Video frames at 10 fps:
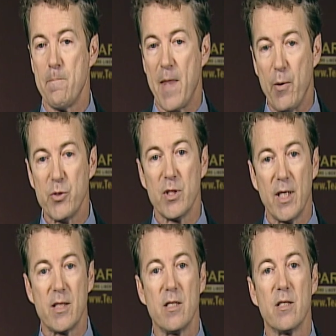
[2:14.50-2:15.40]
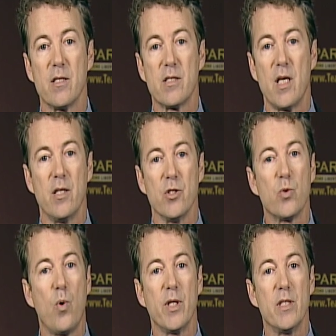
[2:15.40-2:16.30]
I was elected to the Senate in
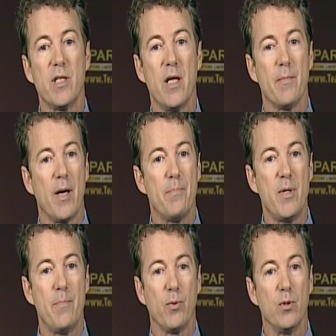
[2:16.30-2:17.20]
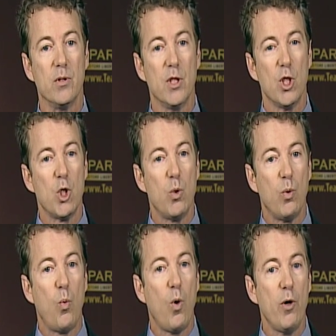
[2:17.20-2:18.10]
2010 by people who were
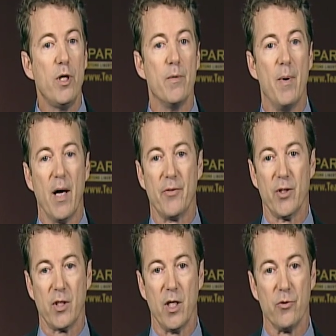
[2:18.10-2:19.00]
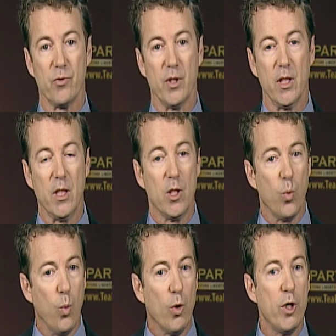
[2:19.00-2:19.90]
worried about their country,
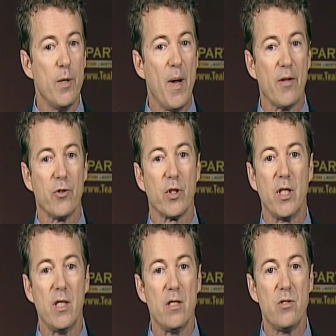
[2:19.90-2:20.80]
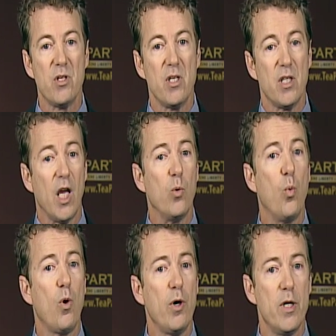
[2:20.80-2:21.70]
worried about their kids, and
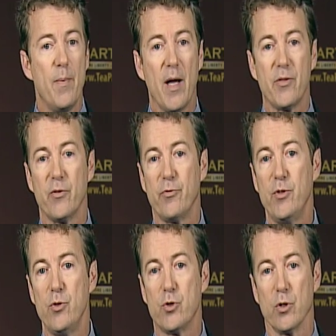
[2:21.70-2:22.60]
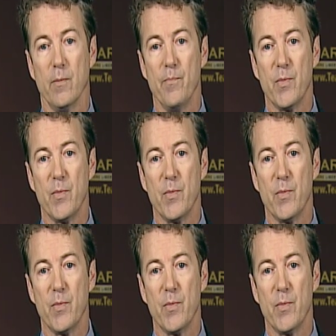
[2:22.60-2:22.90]
worried about their future.